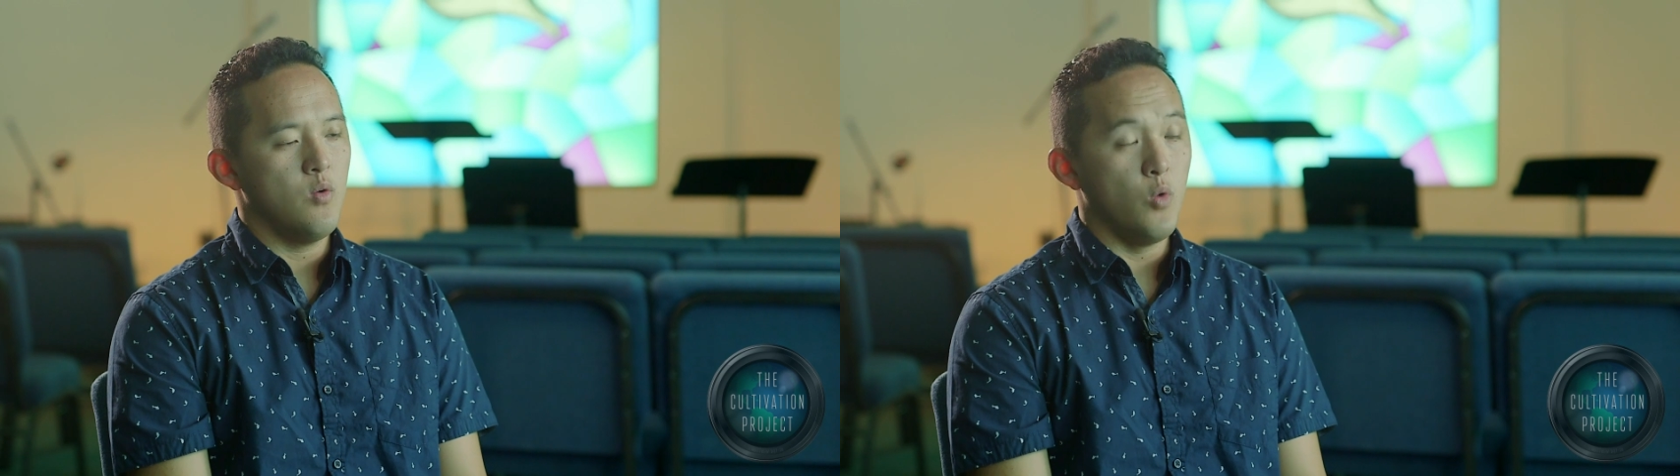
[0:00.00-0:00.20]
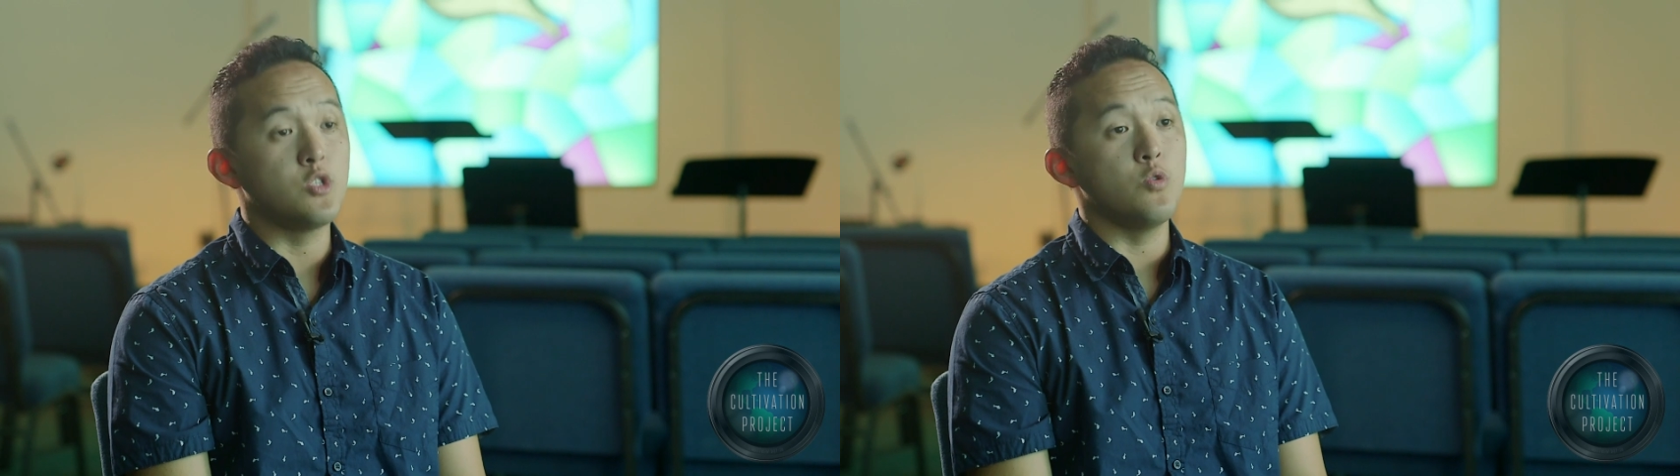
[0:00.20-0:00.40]

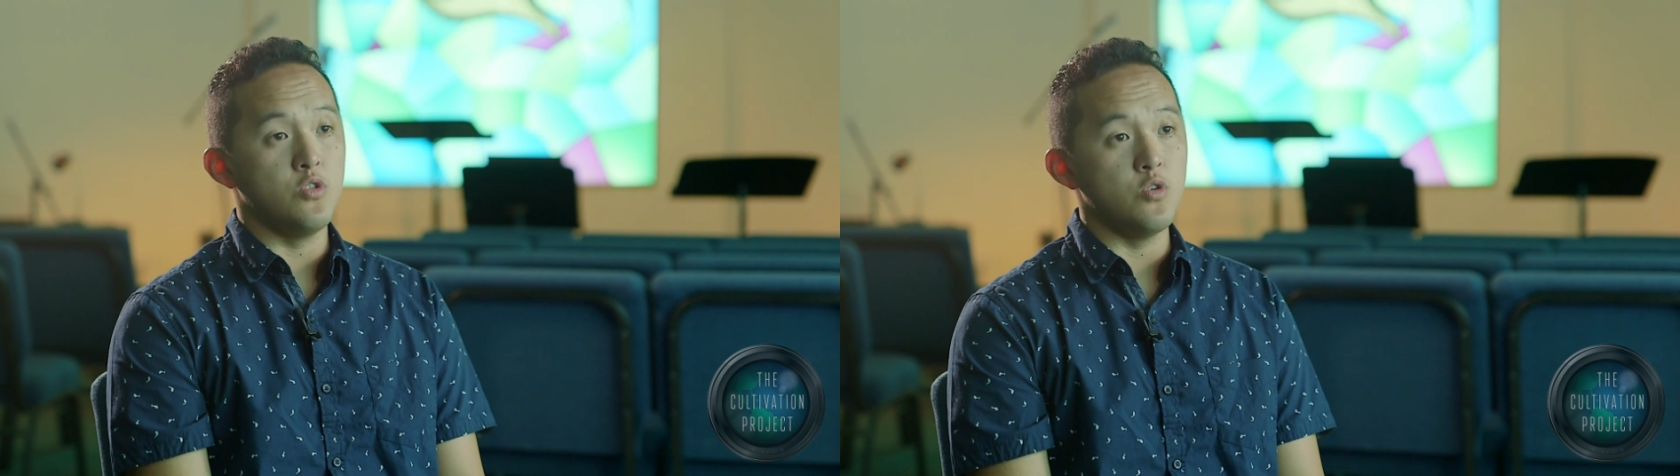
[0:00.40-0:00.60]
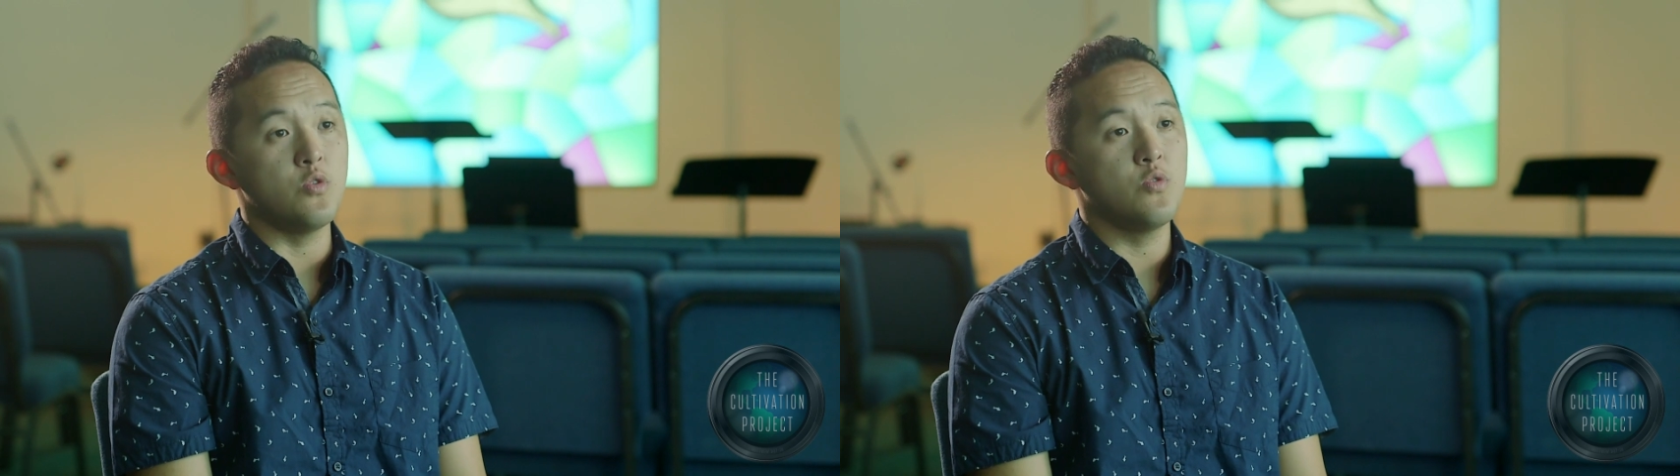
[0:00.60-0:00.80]
what you
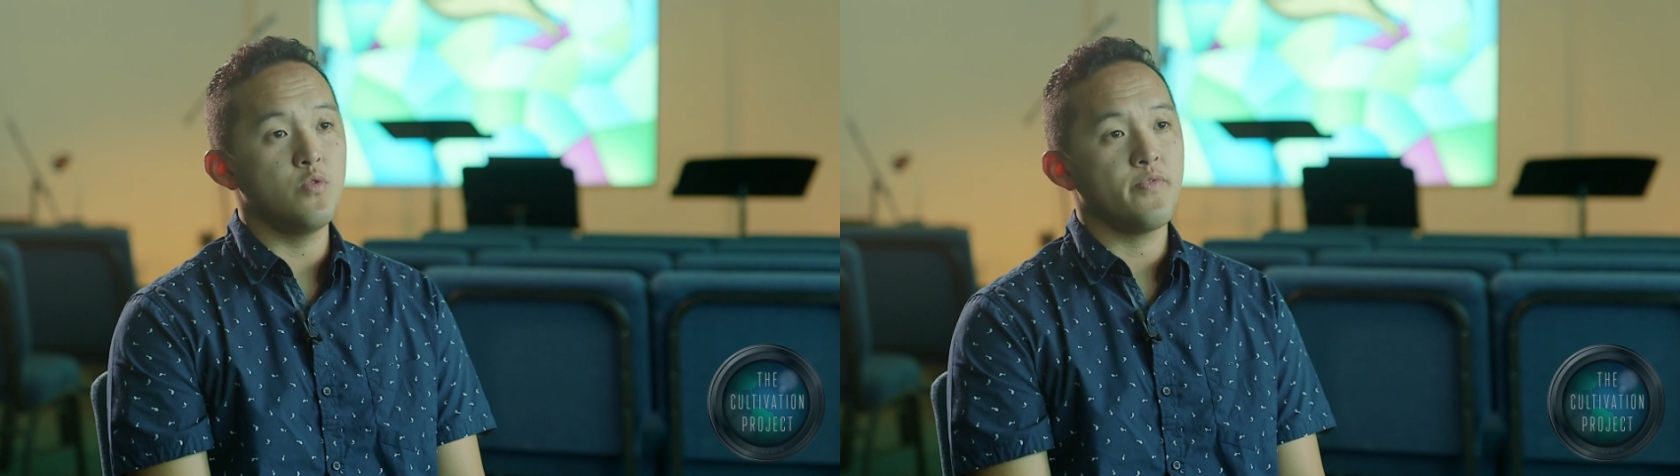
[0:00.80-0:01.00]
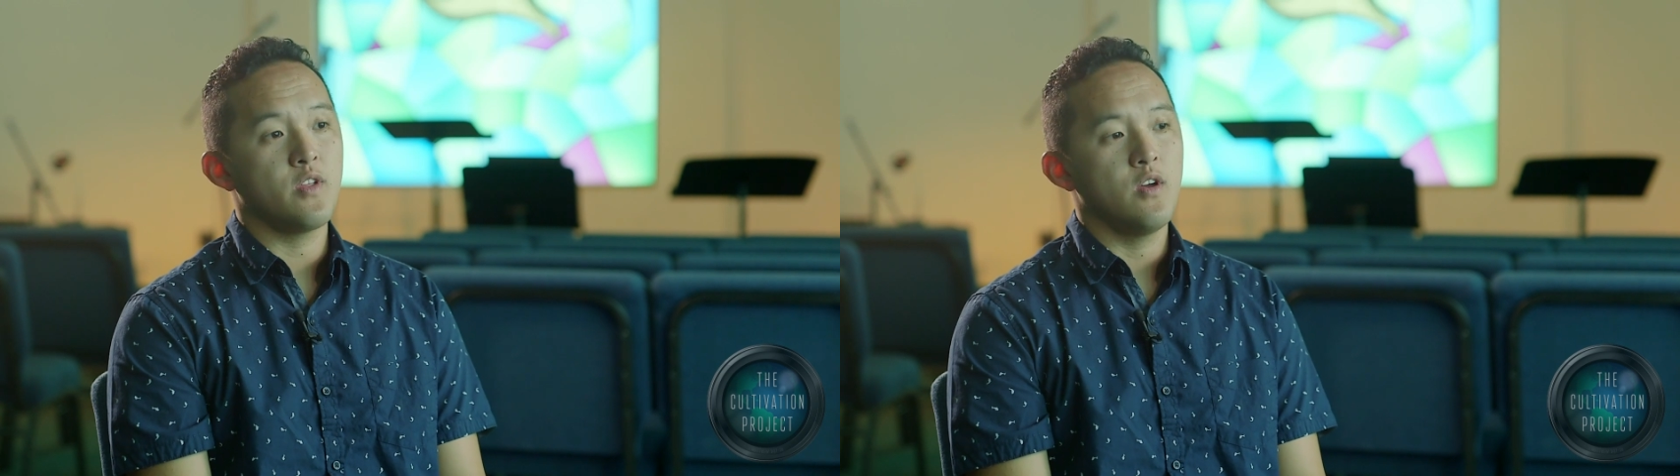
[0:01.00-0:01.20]

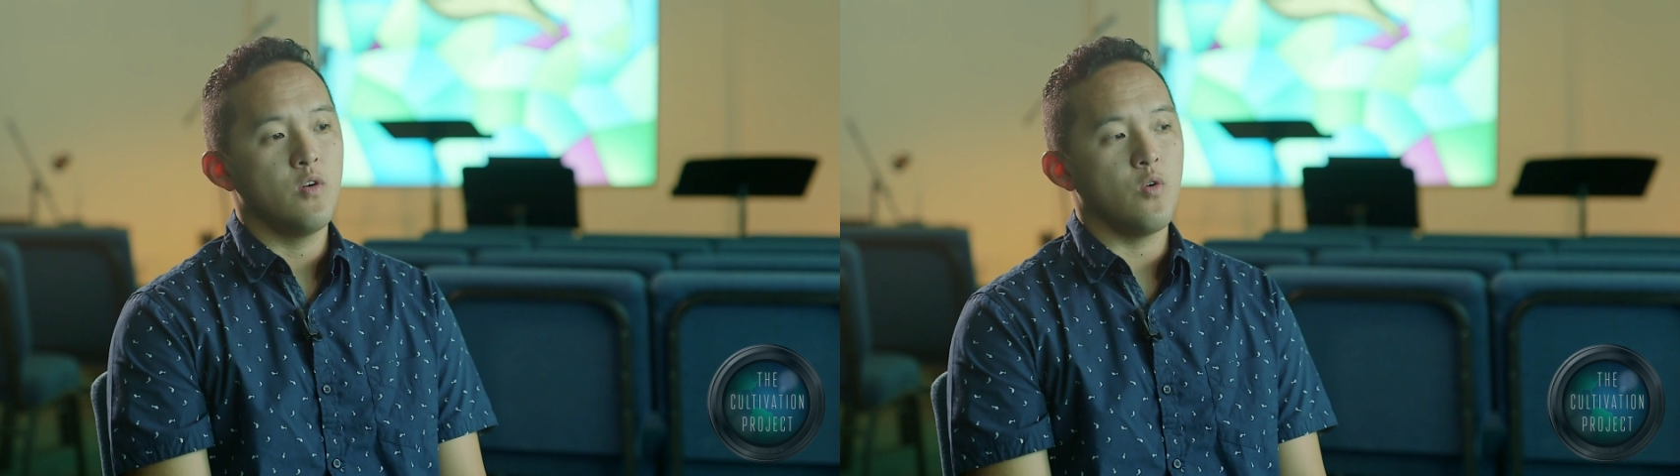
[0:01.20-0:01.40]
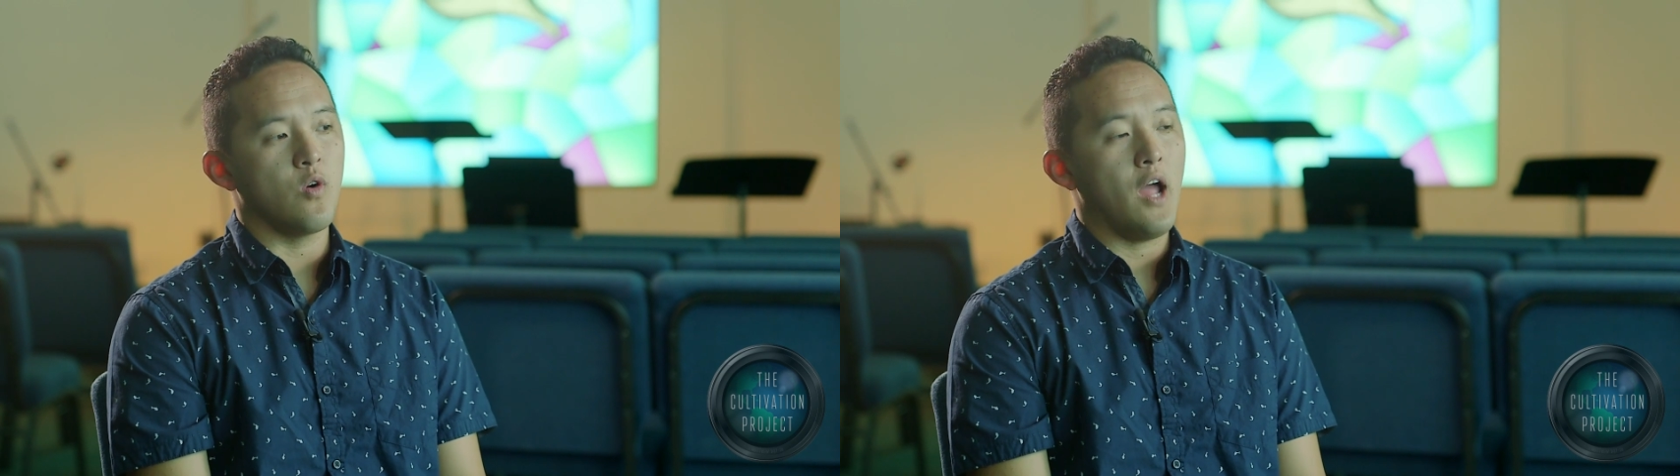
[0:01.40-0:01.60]
do
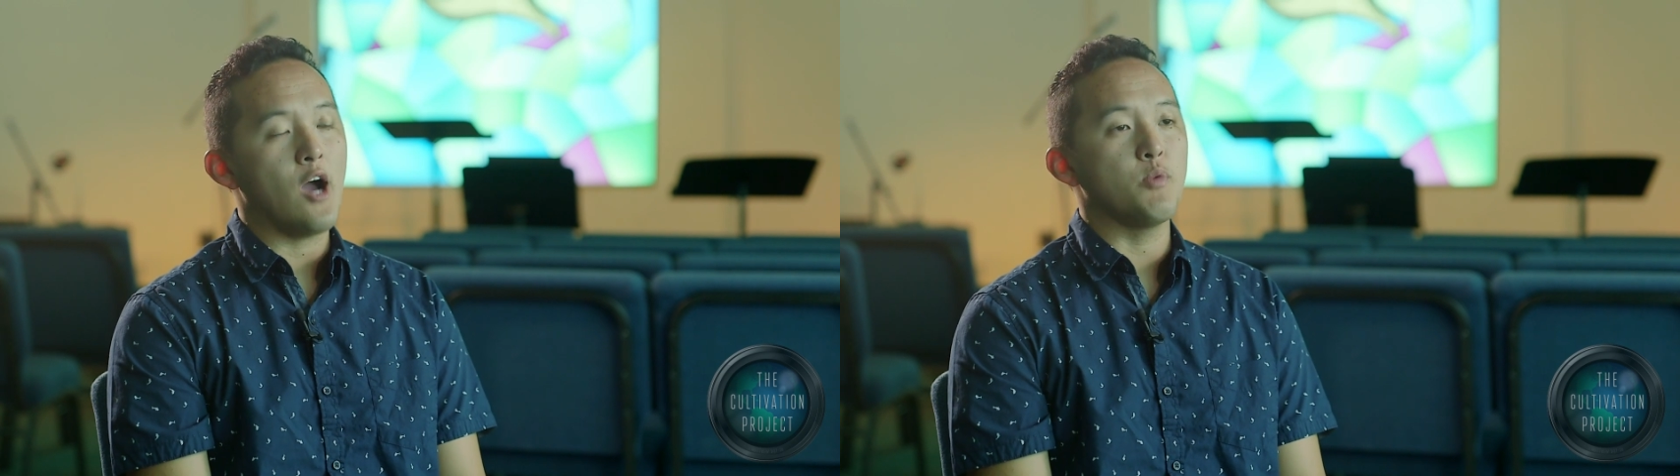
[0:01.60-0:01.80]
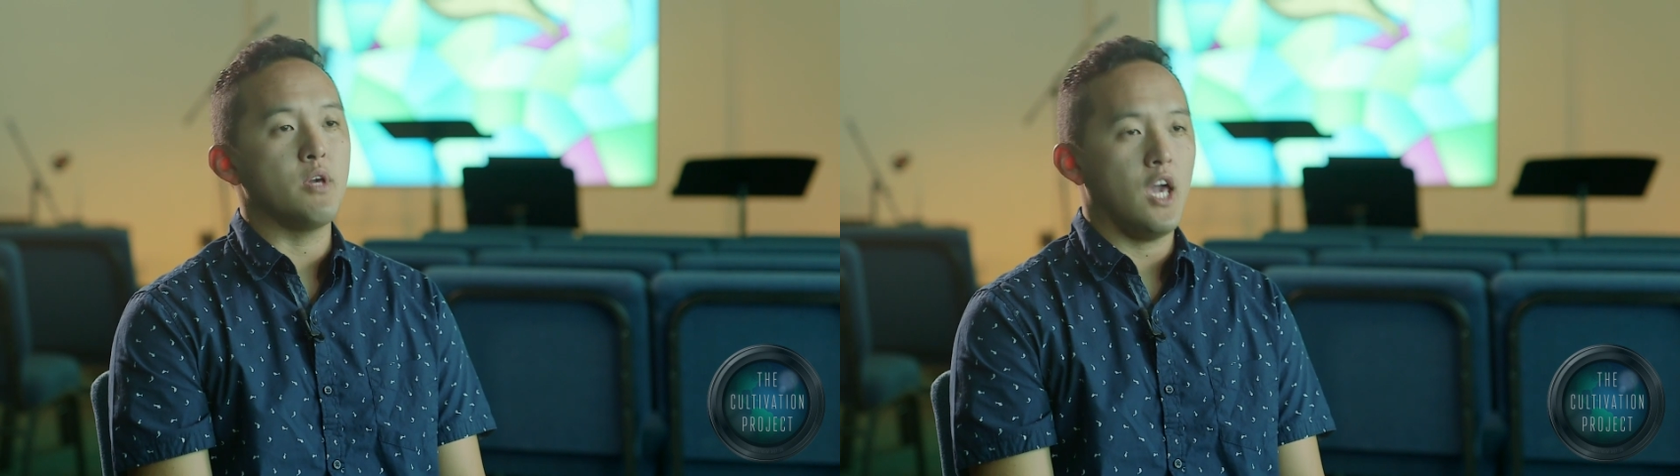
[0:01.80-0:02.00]
or
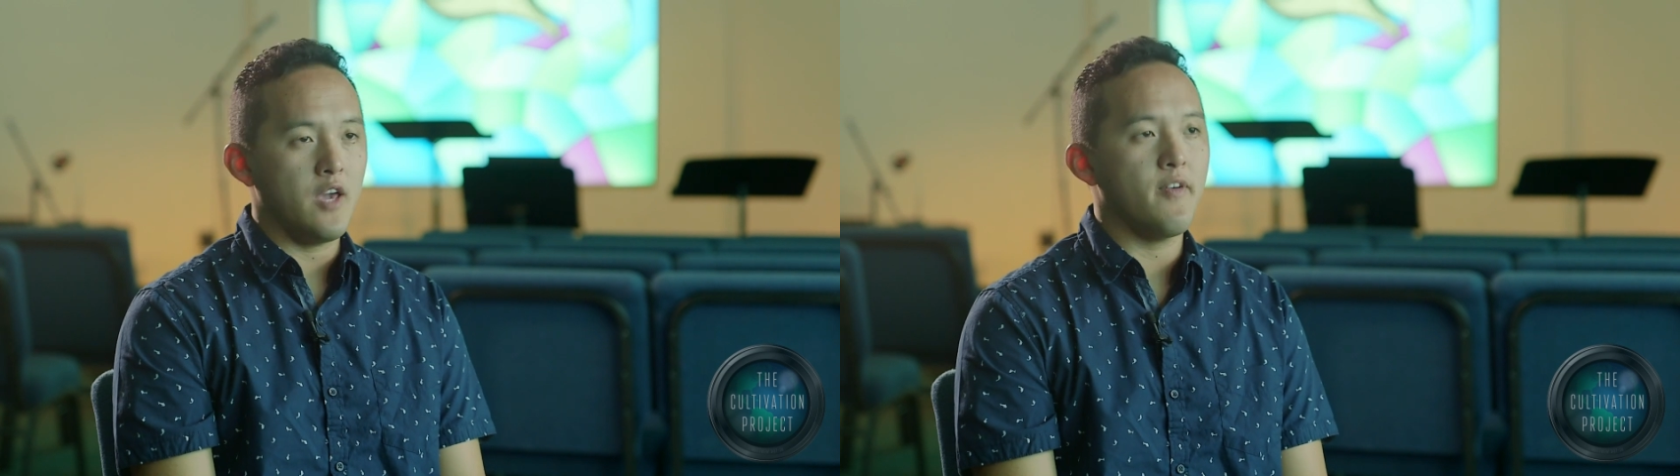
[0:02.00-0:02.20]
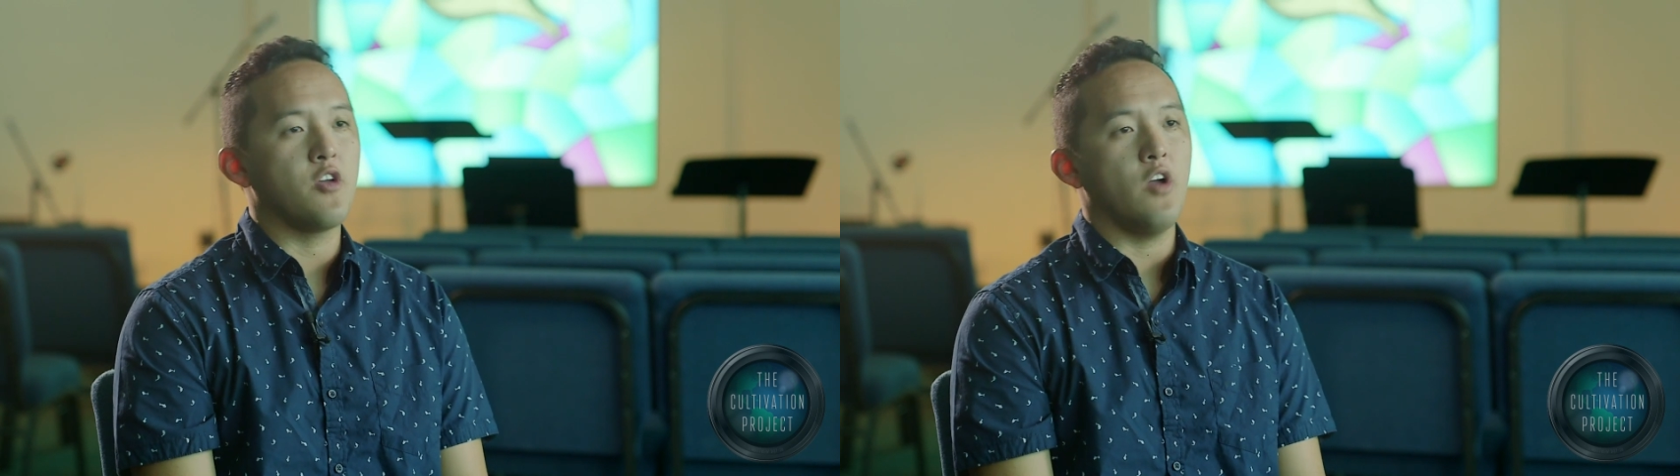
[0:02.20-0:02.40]
how you
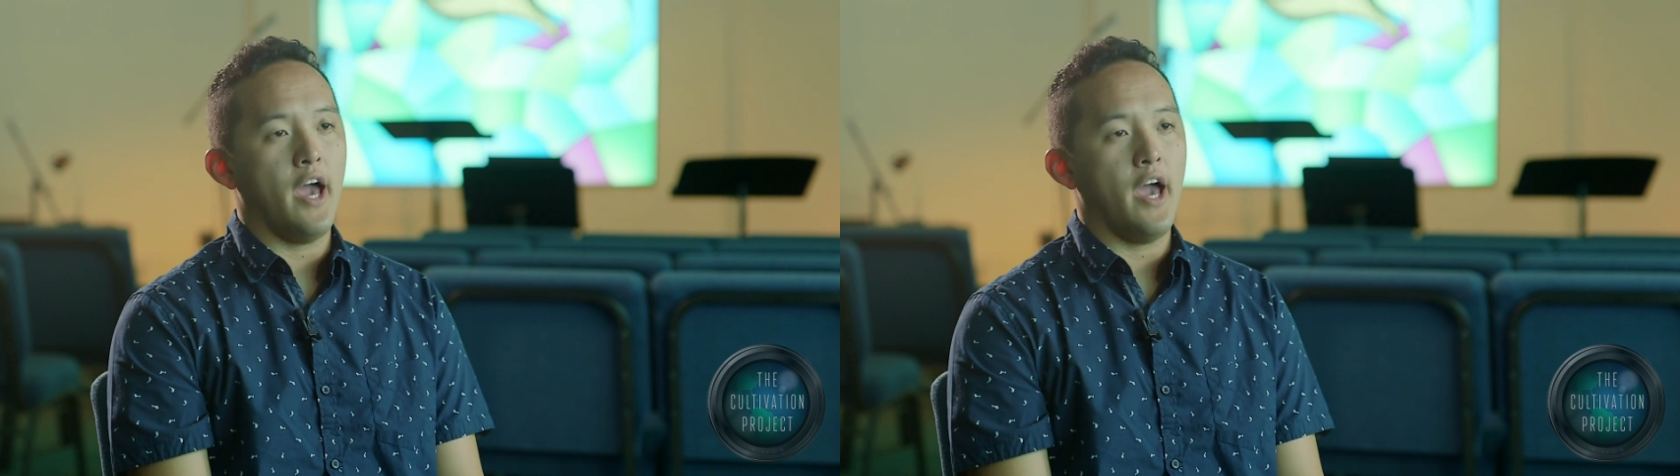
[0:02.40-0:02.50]
behave, how you